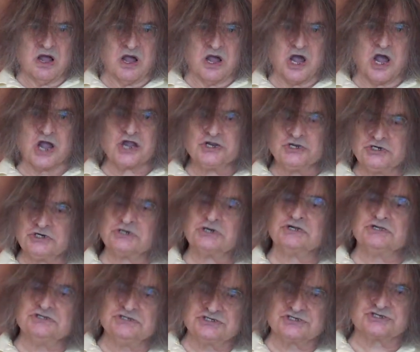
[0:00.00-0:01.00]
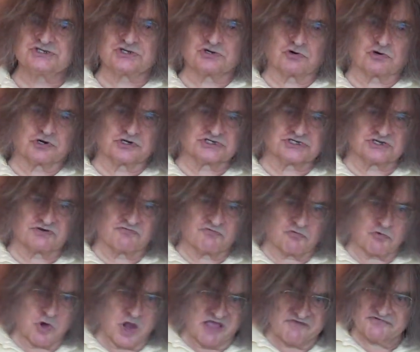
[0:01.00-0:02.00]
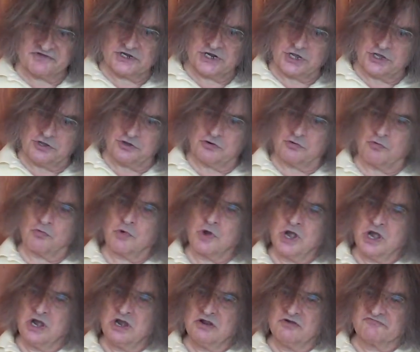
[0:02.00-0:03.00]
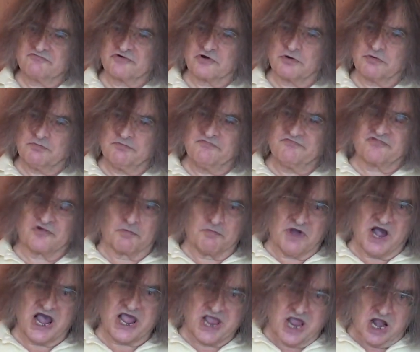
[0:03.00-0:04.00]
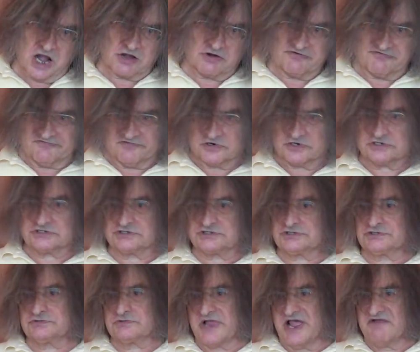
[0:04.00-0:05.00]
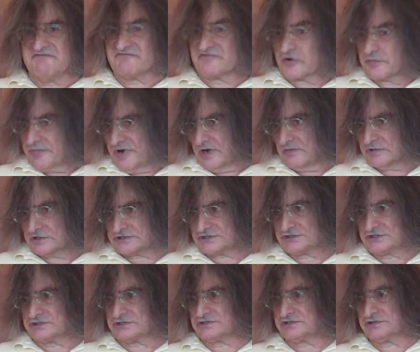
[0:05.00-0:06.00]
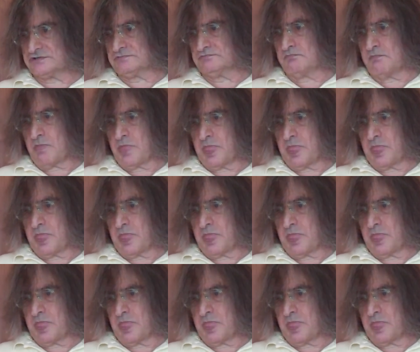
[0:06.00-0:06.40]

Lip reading: a good source of revenue for biographers and for publishers.